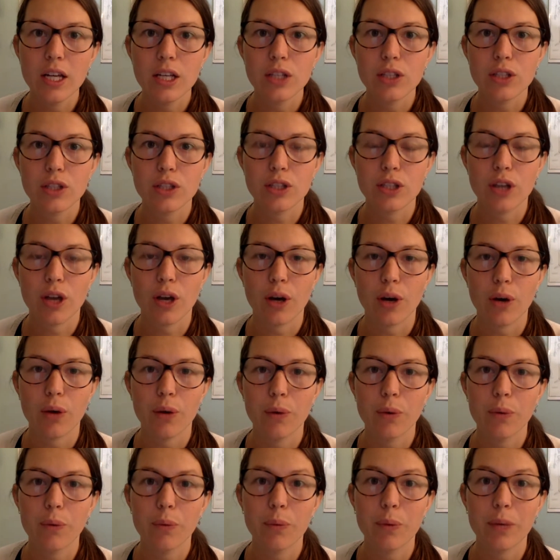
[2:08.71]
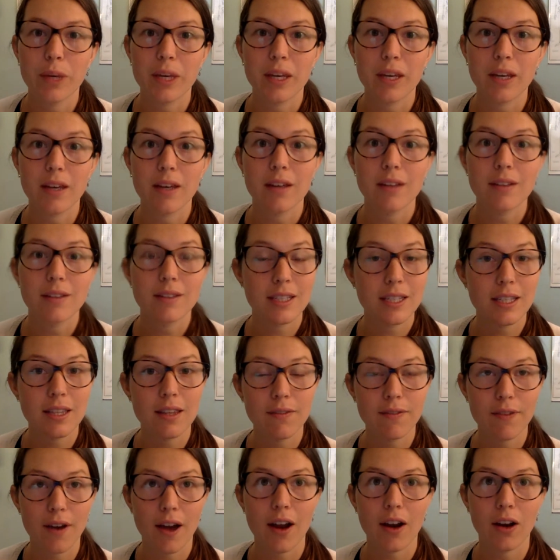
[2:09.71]
So we see
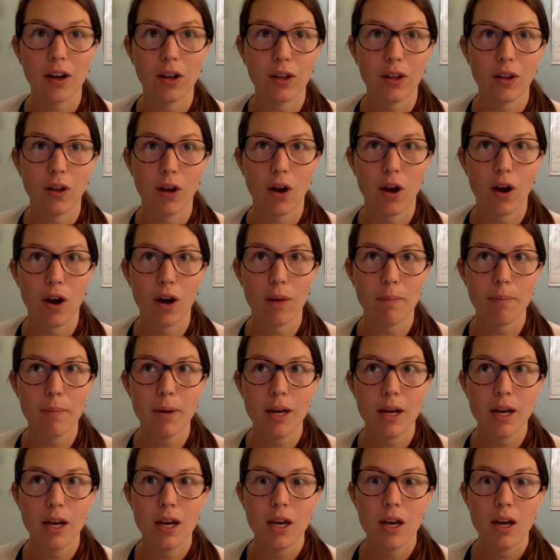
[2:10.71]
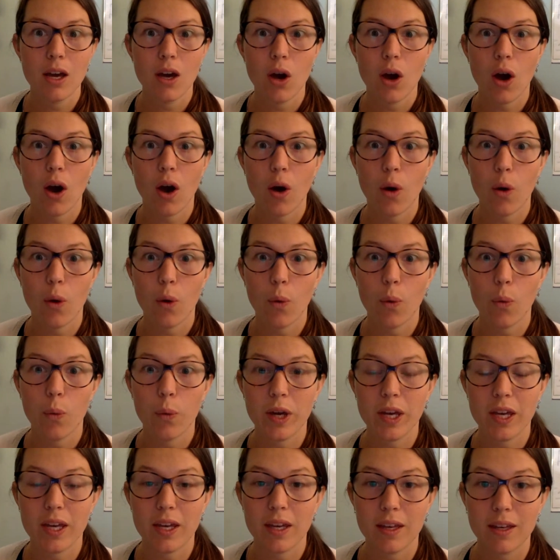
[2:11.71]
the fire alarm,
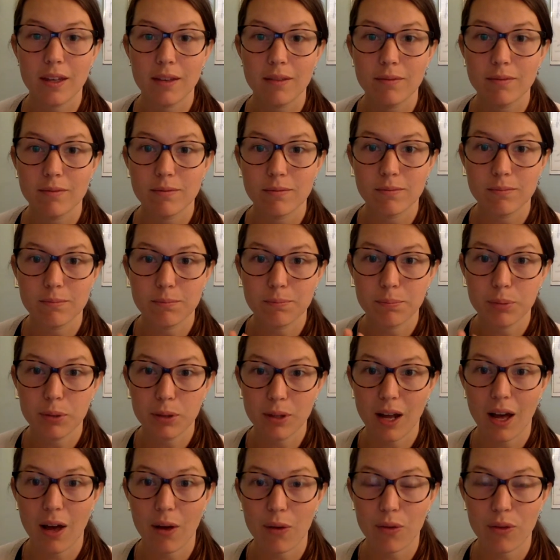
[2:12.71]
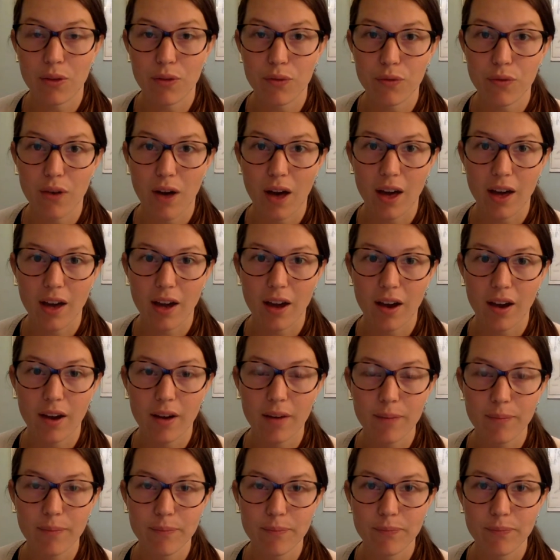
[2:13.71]
we put out the fire,